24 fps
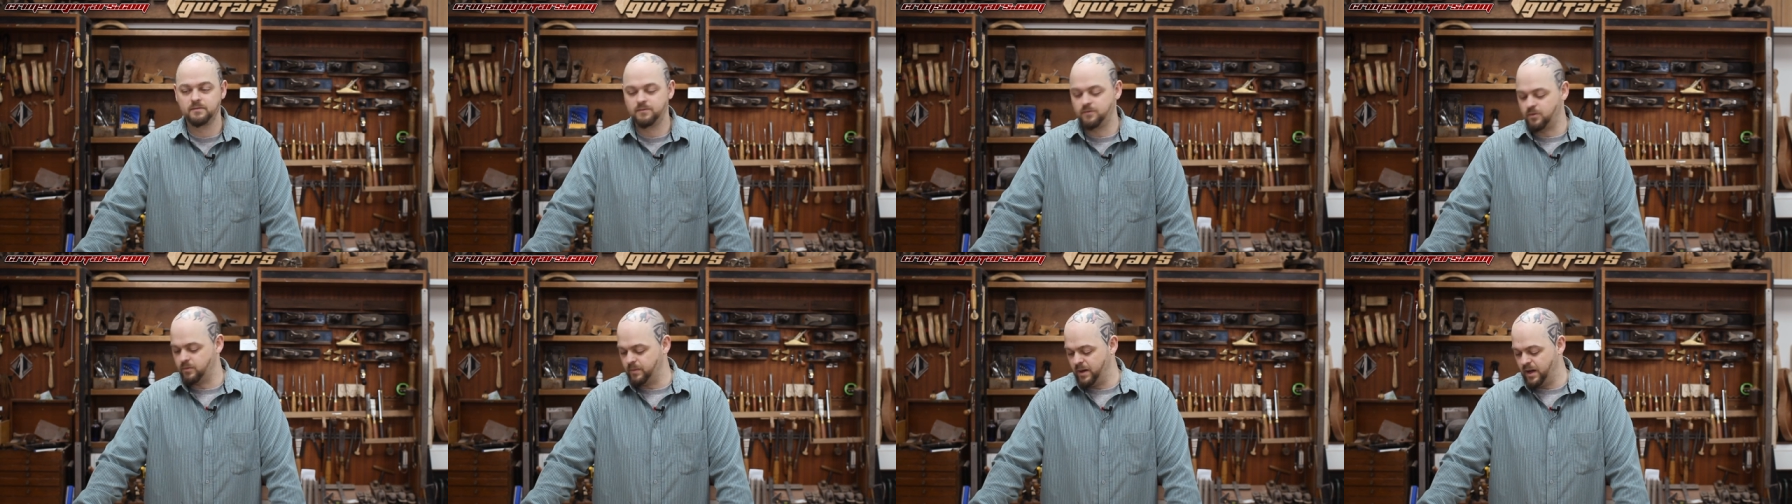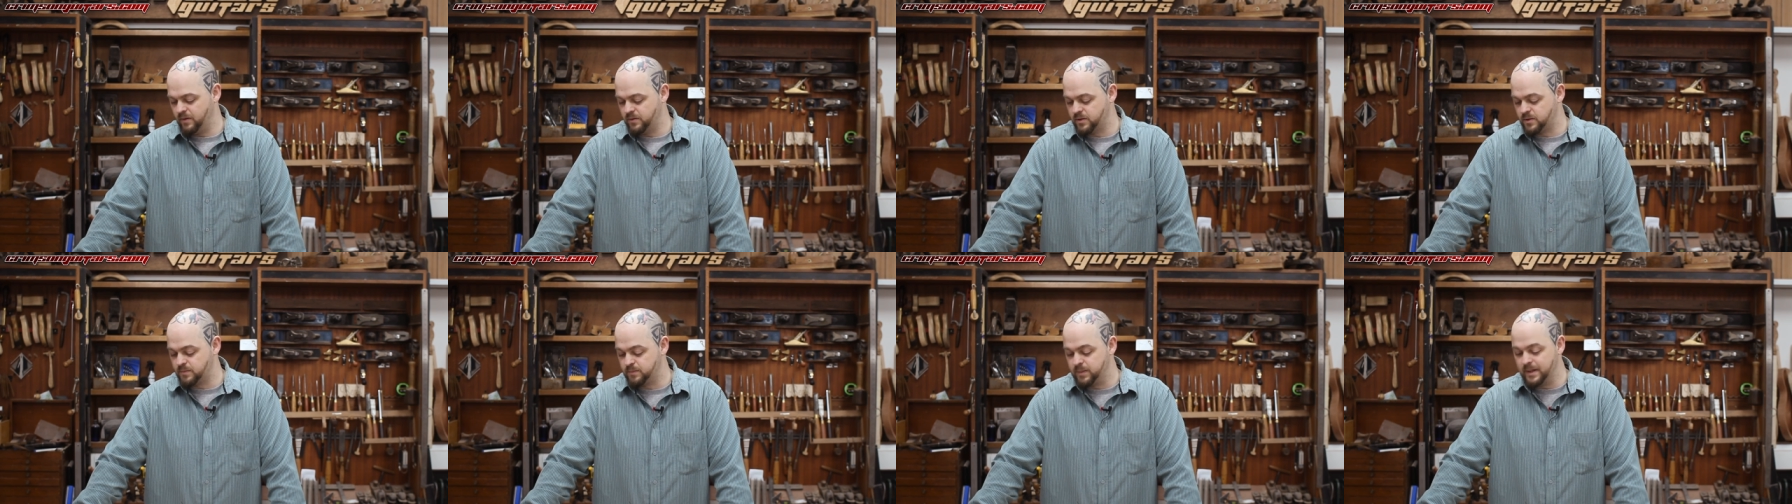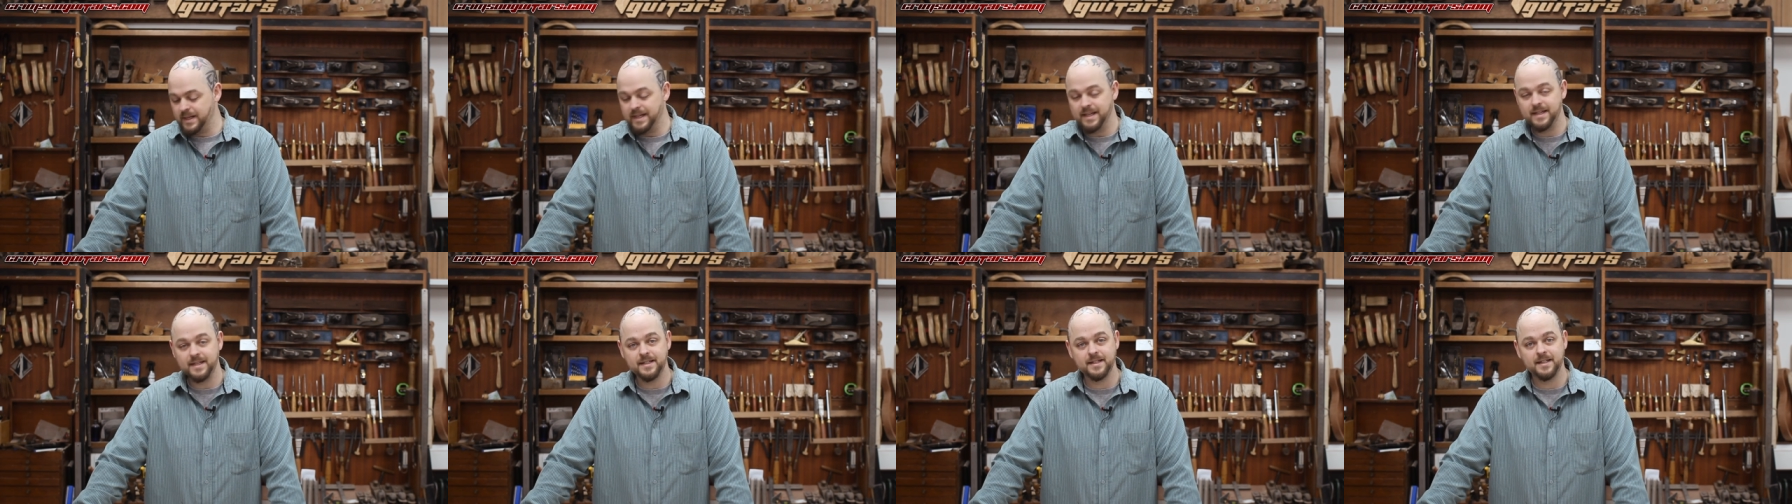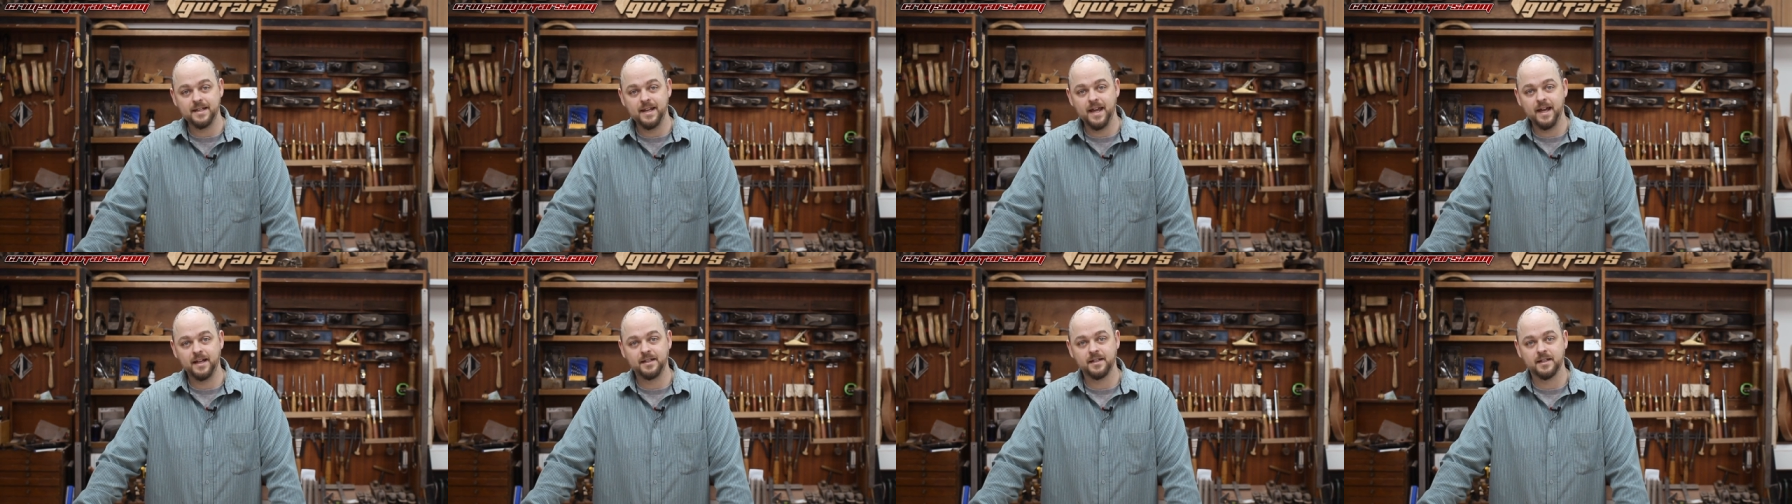from ours, please
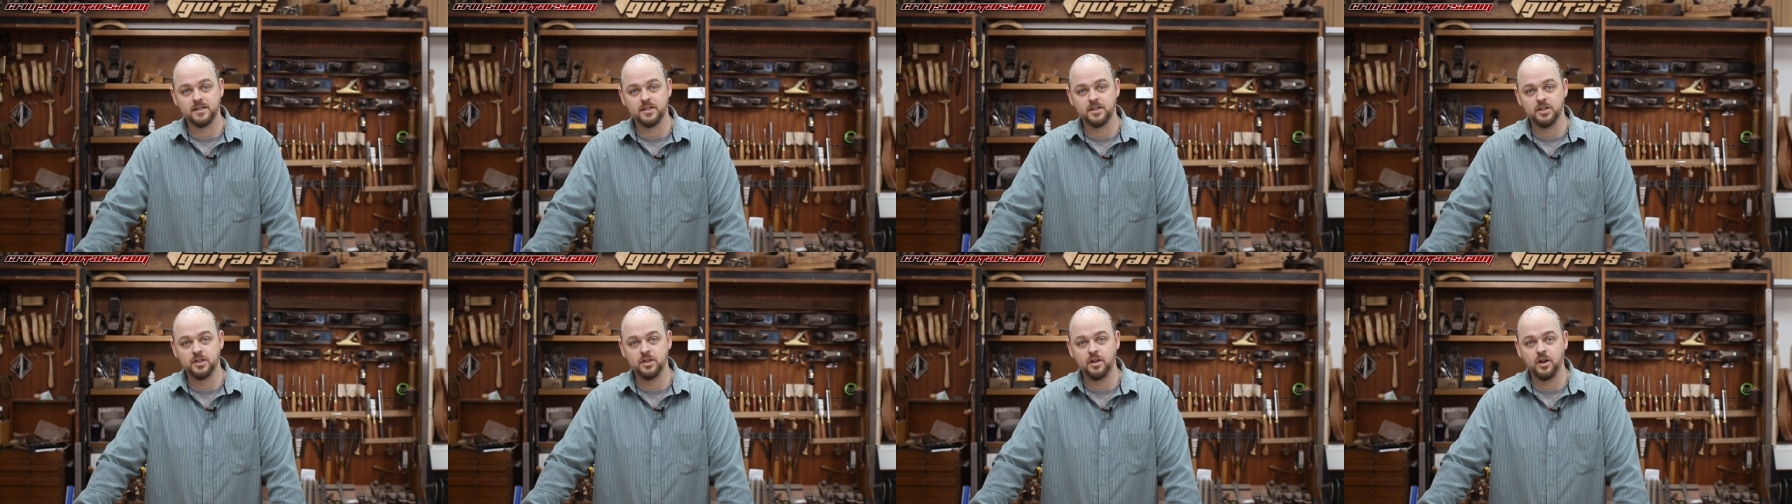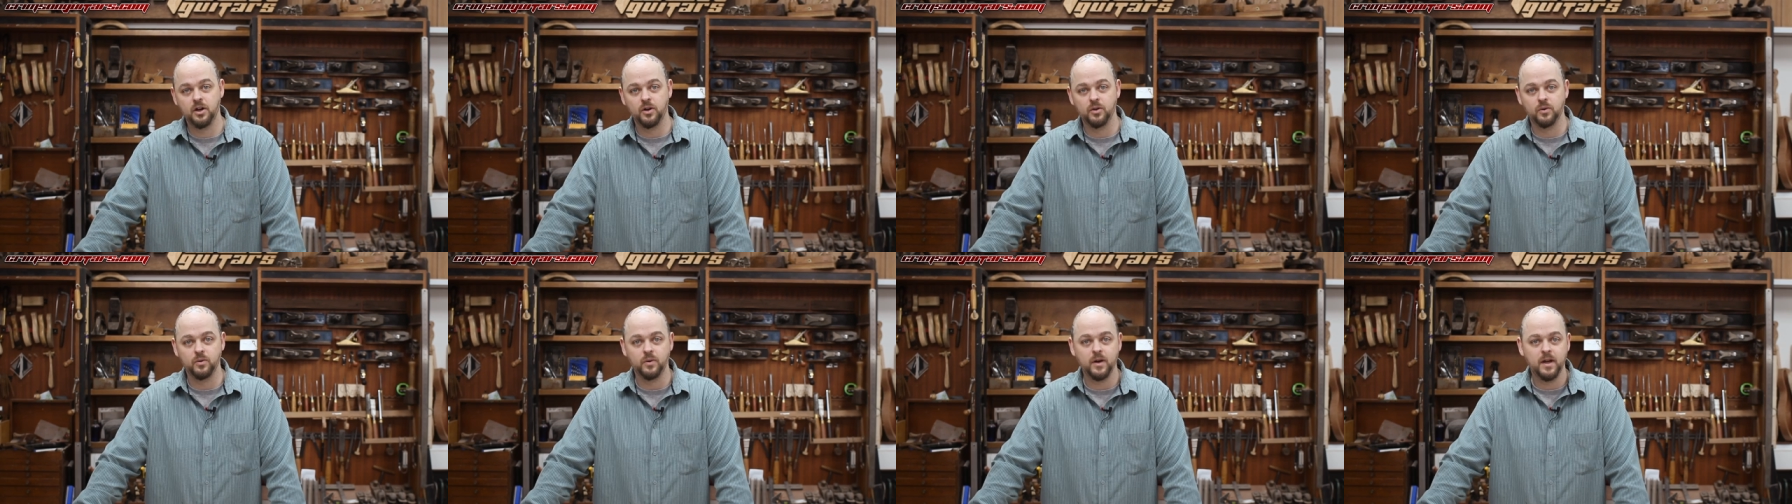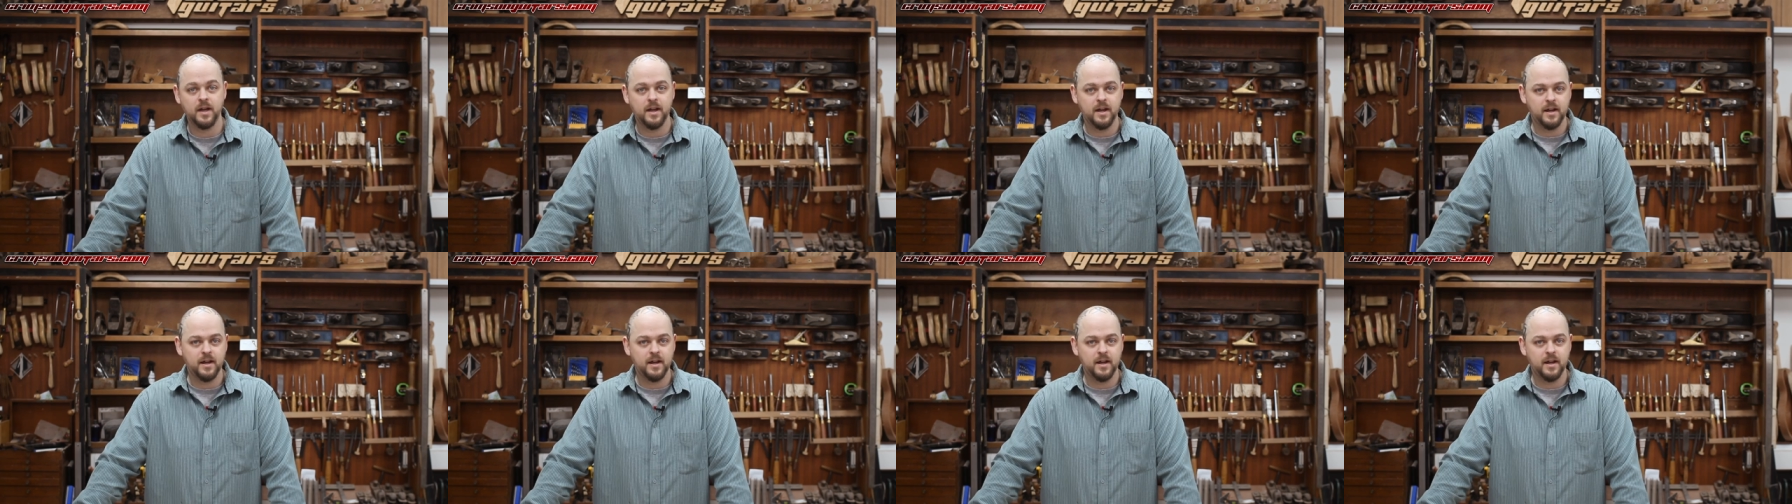let us know.